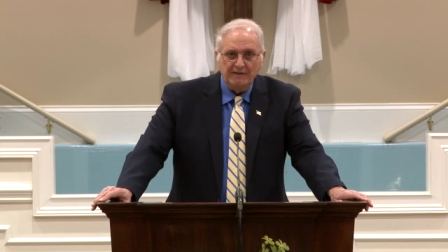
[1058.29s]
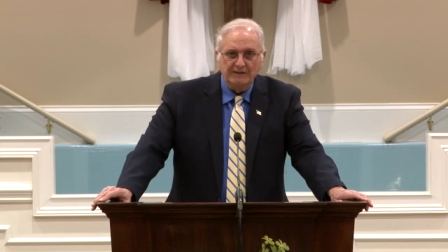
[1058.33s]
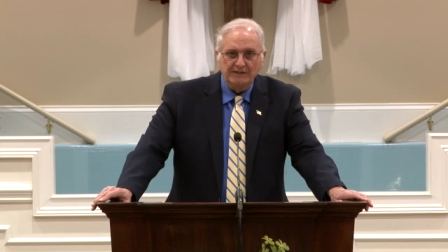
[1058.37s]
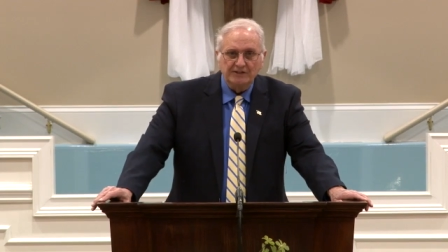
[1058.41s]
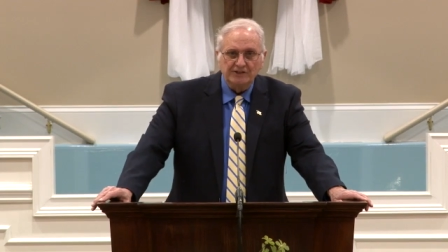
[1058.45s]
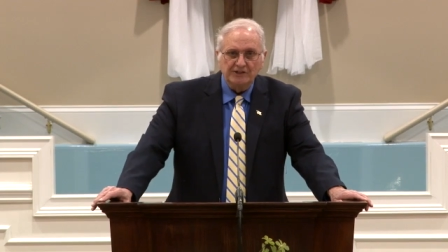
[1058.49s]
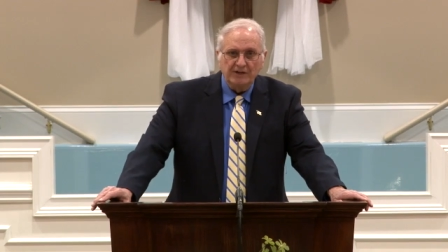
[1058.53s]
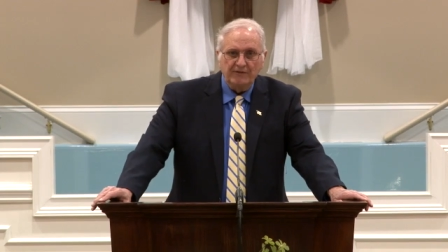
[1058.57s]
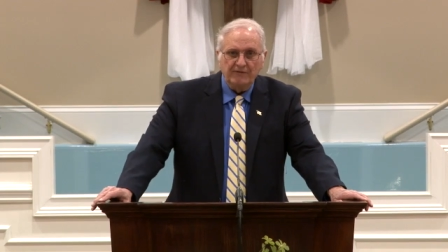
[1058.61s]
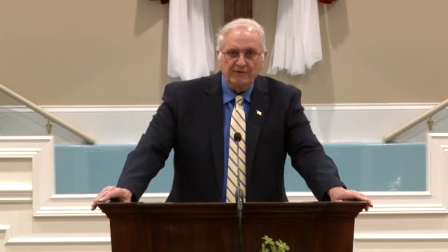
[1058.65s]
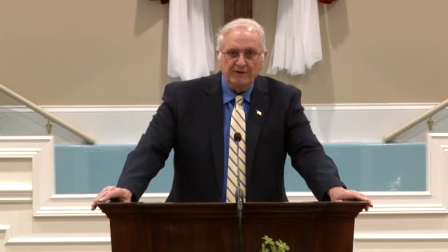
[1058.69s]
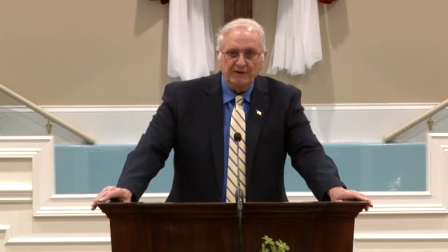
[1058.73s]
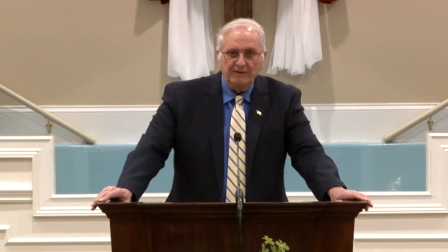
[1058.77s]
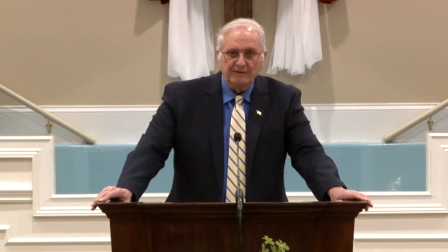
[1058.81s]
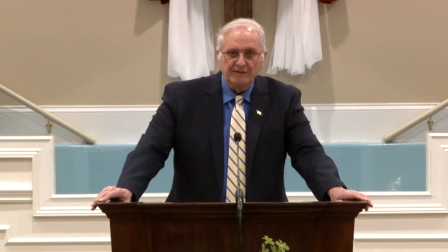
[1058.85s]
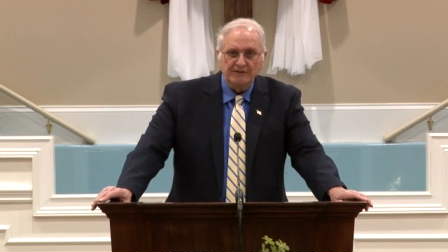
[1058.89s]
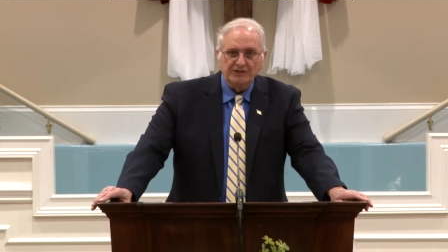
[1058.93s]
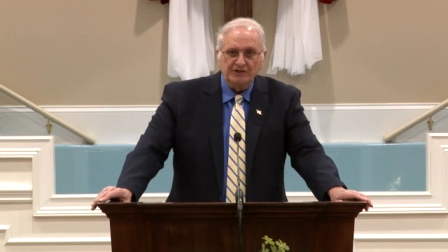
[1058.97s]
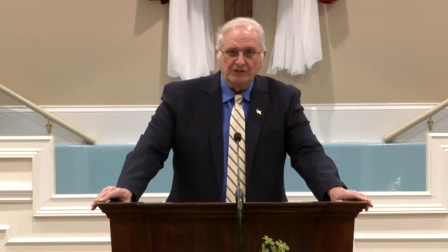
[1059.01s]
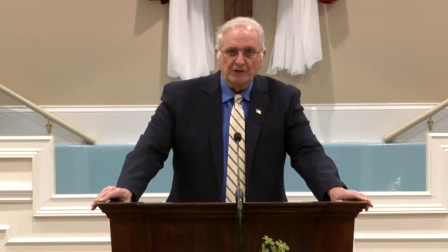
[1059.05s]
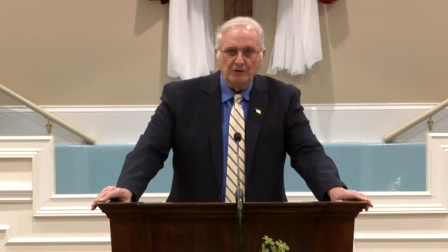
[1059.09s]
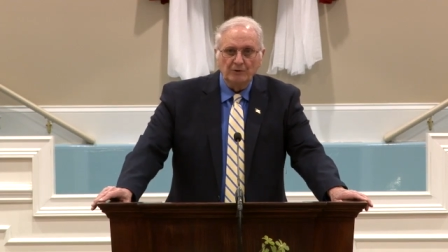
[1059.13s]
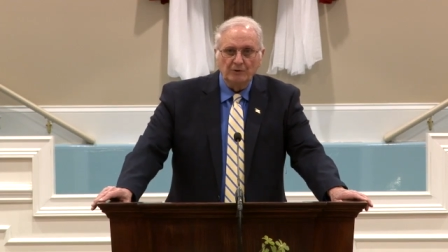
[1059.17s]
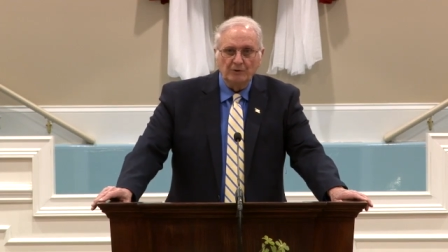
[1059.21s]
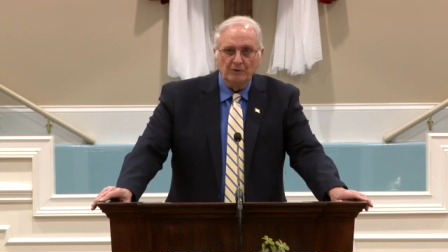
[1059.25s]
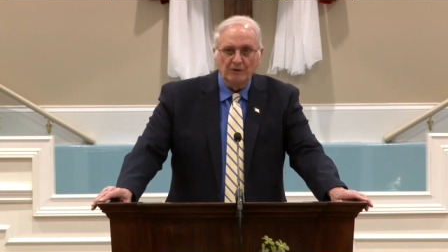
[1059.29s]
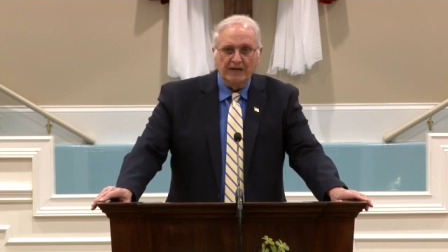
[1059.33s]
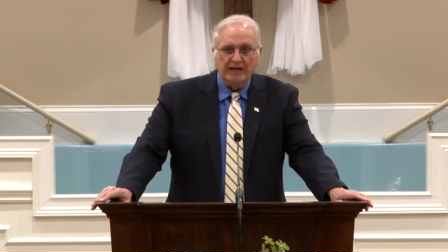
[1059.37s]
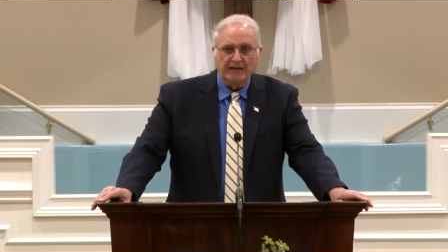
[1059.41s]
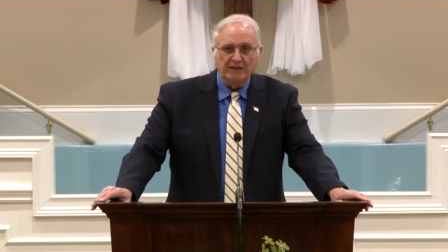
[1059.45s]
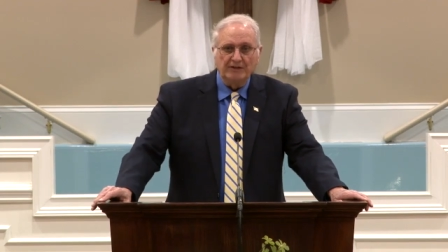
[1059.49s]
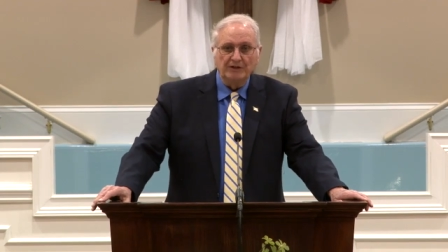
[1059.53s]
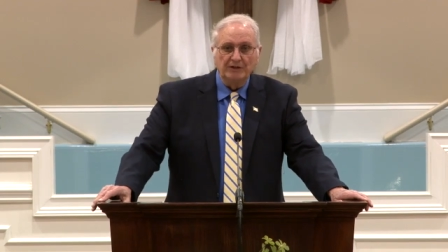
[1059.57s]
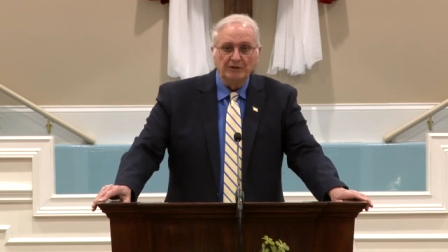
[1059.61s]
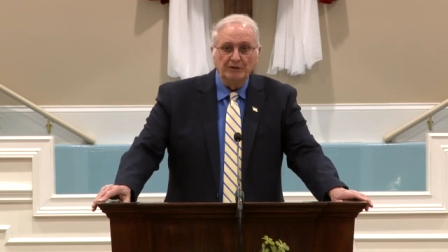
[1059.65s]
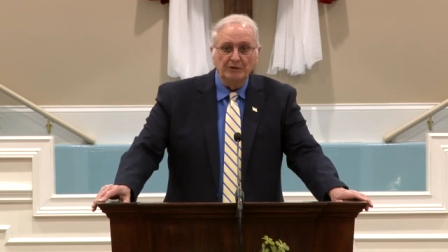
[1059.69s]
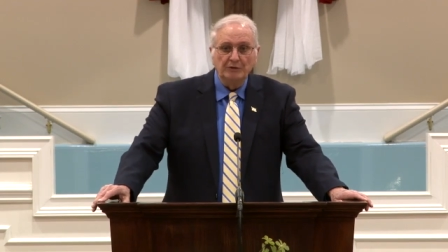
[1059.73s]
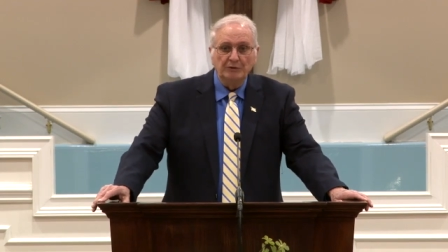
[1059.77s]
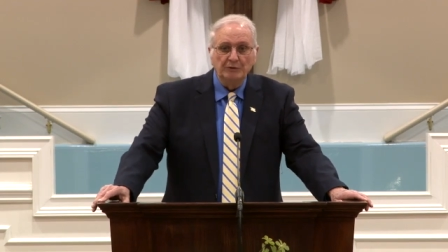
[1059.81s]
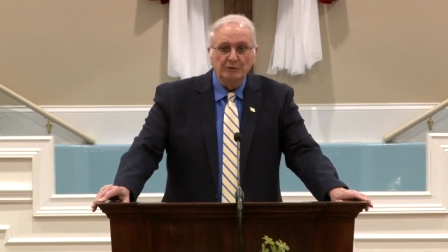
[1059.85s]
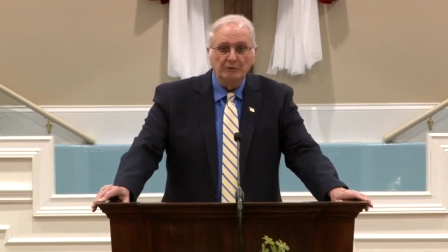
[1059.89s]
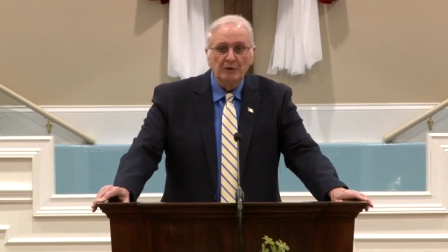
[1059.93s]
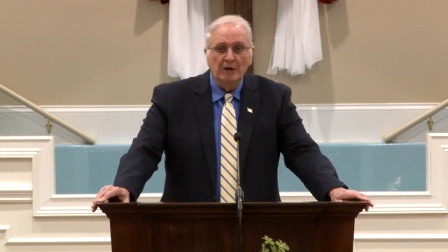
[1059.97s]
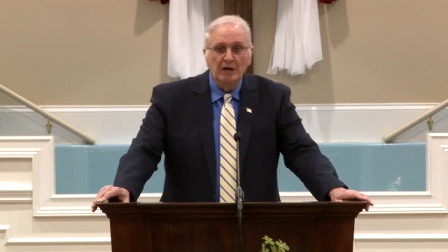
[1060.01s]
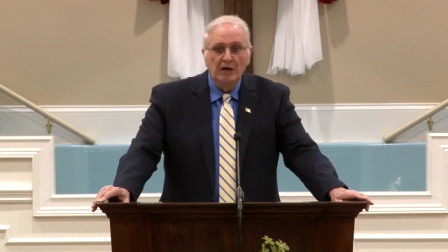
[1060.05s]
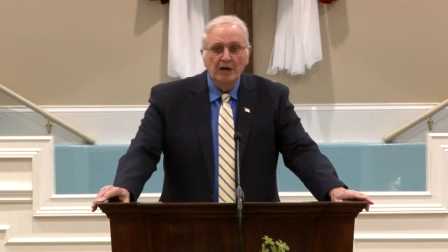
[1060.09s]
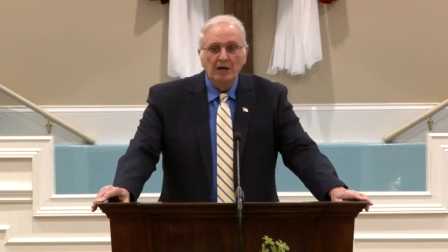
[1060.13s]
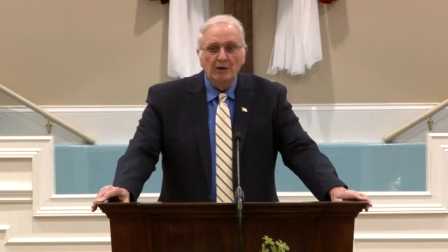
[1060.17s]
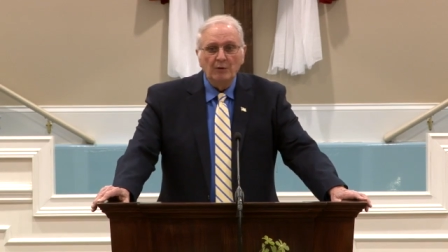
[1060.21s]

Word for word: The suffering of the soul had to do